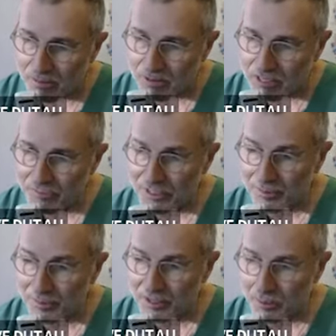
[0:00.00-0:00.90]

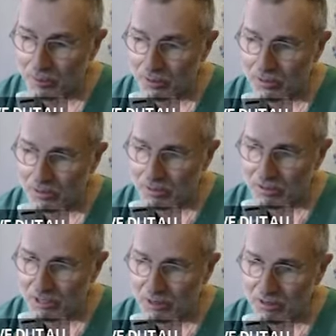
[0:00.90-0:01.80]
self-expandable
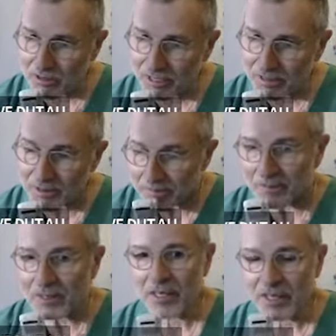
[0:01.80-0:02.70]
silicon stent.
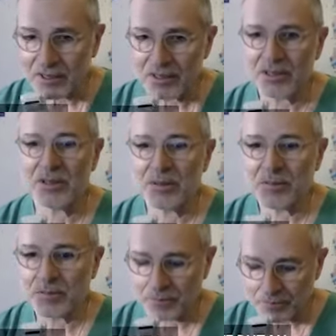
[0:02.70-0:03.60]
And he
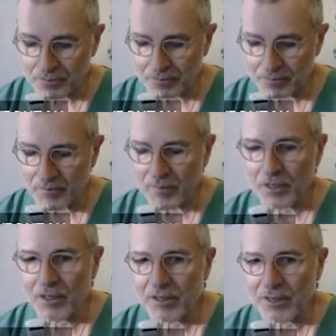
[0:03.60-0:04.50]

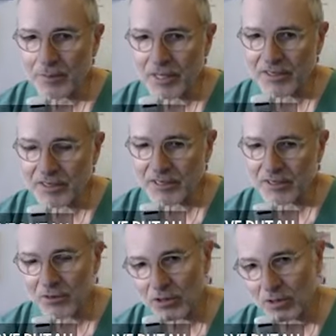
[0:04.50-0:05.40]
placed it
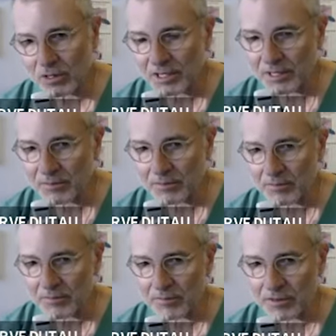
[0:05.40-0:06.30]
not only in
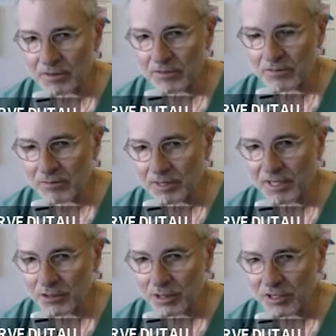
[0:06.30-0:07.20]

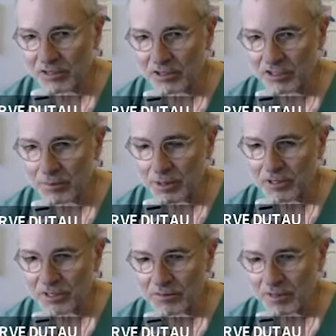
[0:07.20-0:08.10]
benign tracheal stenosis,
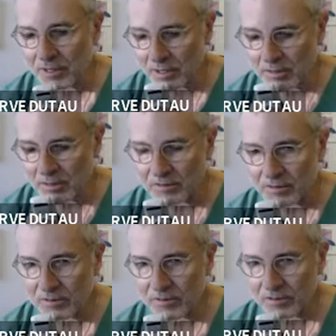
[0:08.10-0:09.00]
but in
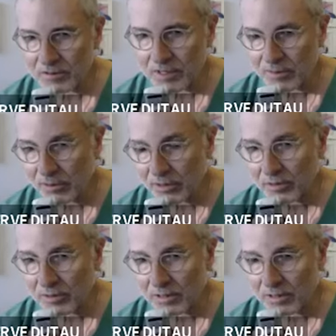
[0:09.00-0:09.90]

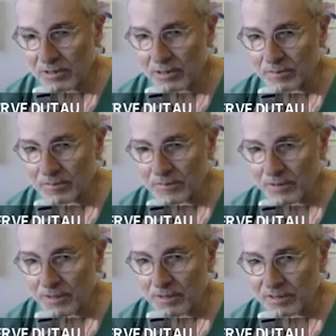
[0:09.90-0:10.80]
several
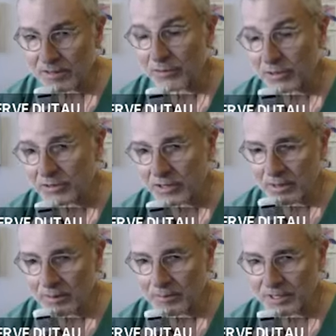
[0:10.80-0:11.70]
different
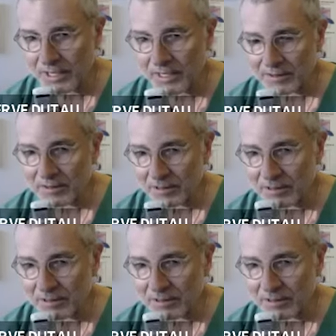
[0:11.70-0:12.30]
benign